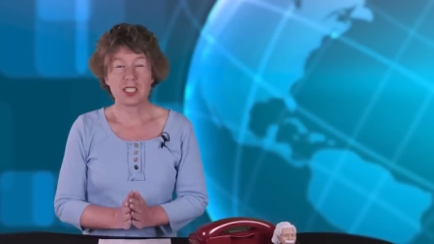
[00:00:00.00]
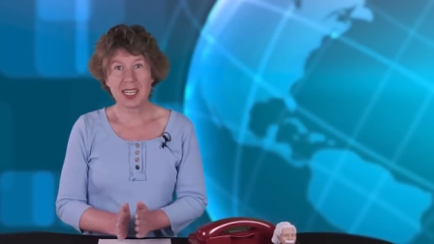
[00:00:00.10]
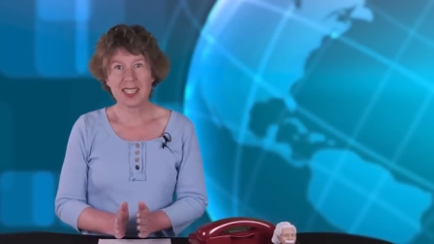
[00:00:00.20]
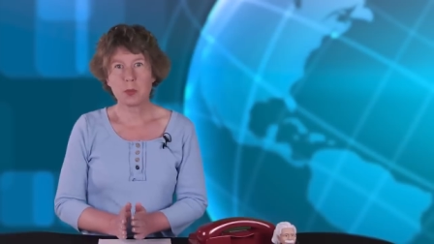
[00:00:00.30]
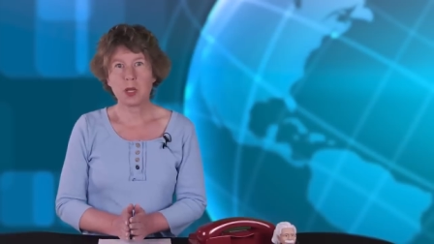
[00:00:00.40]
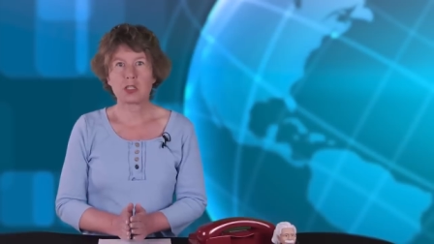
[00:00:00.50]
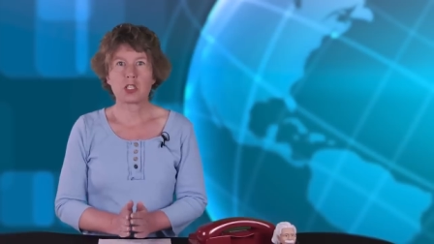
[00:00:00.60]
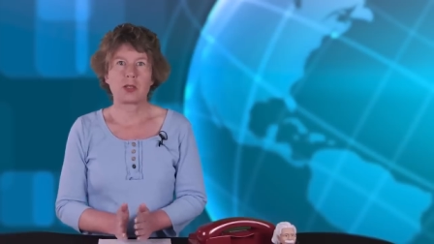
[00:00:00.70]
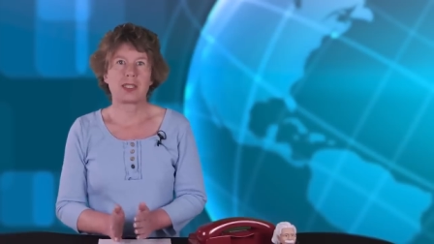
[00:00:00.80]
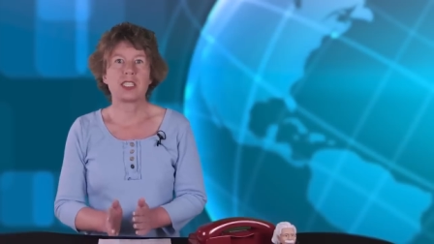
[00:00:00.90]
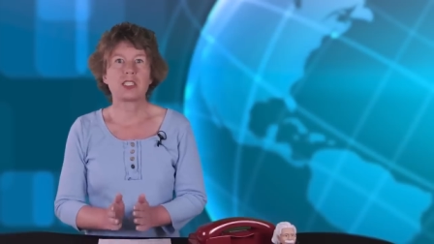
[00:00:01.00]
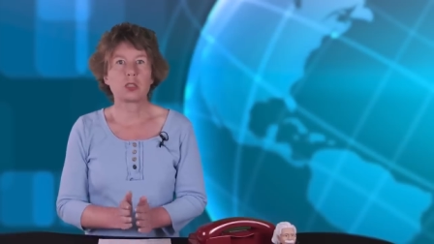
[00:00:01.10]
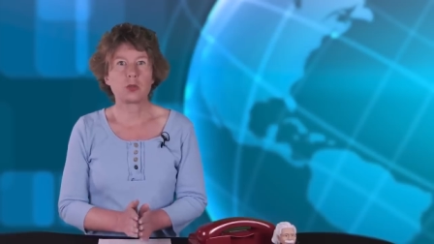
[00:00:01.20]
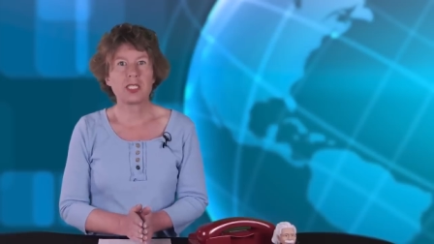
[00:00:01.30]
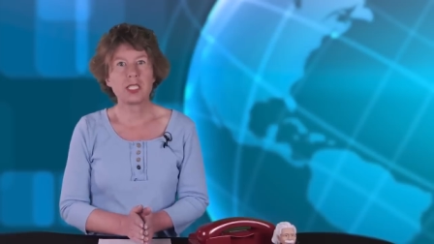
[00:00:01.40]
set about trying
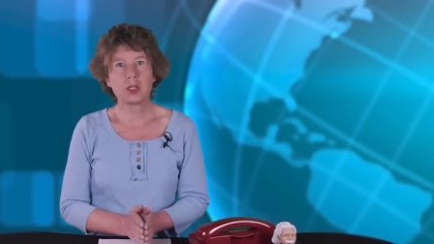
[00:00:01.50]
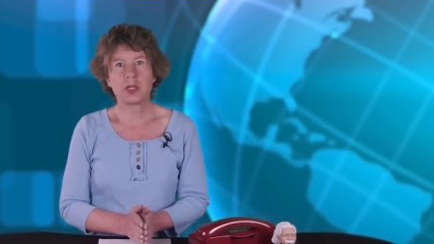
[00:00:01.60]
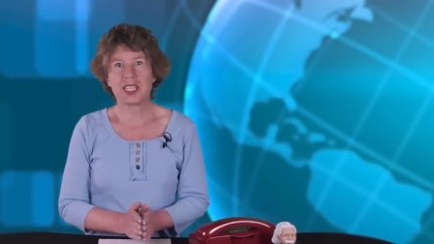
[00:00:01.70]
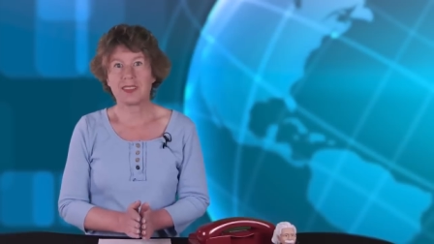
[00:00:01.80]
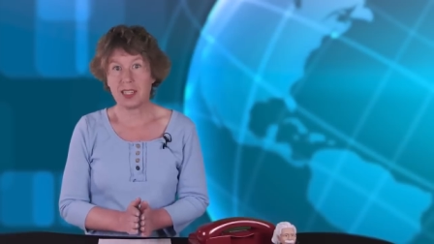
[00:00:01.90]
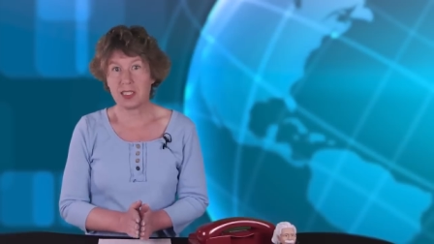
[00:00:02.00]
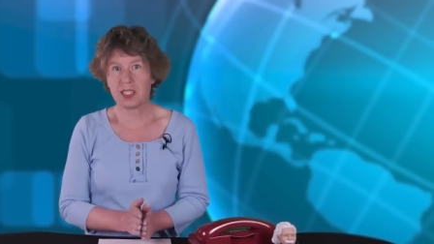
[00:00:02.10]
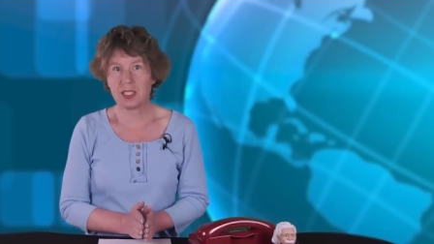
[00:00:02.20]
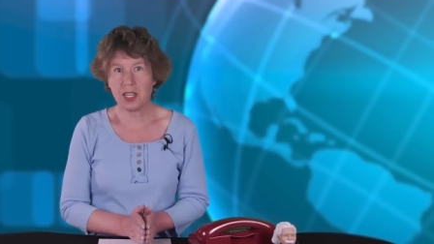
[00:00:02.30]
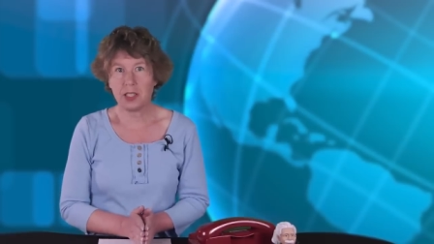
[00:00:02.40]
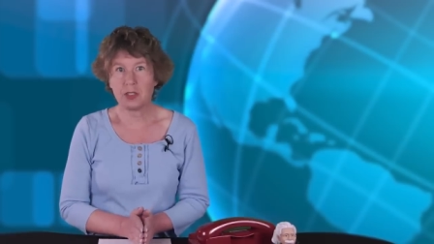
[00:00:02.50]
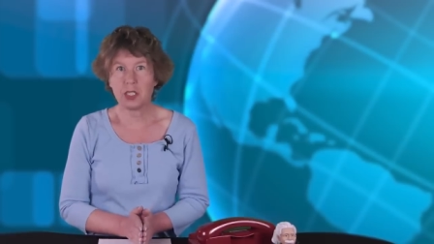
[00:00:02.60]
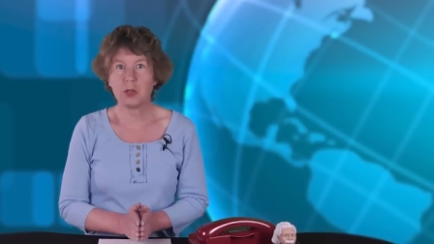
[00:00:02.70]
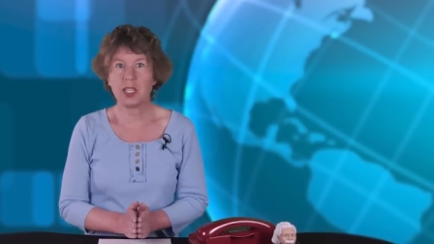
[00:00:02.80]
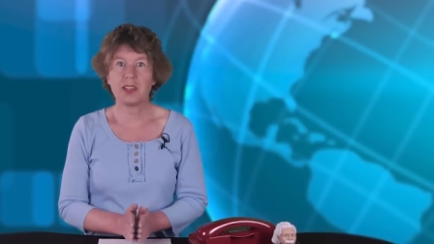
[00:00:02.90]
to recreate that
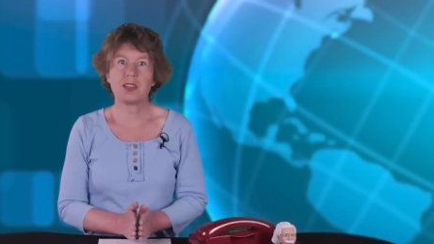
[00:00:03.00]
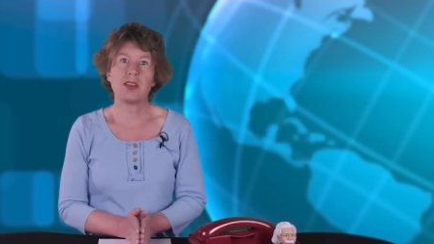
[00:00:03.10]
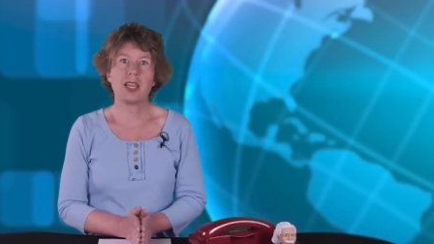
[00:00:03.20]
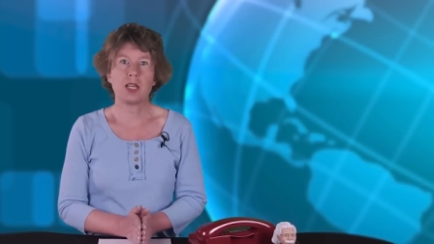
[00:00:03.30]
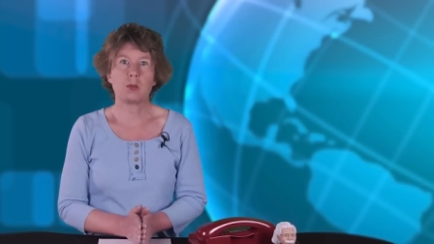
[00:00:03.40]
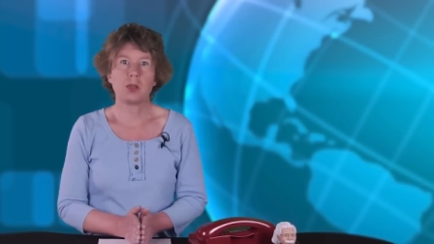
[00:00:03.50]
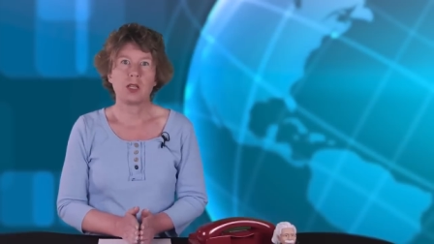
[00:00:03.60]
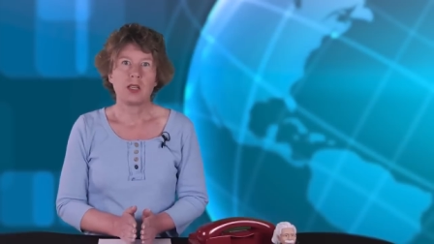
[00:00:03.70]
scenario in the lab.